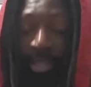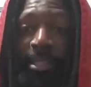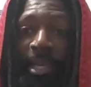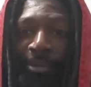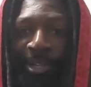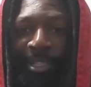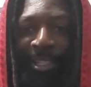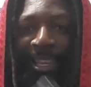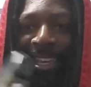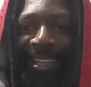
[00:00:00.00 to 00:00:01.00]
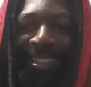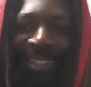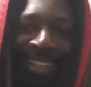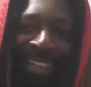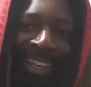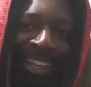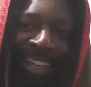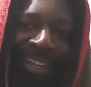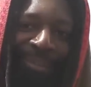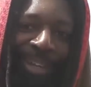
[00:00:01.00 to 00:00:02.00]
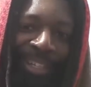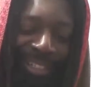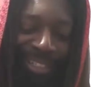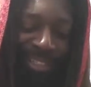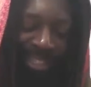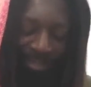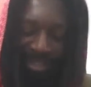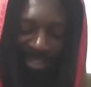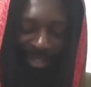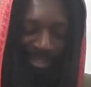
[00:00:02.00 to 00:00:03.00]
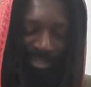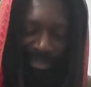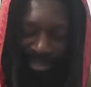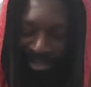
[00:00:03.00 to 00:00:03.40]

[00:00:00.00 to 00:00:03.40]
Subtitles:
Same one as this, but just different colors.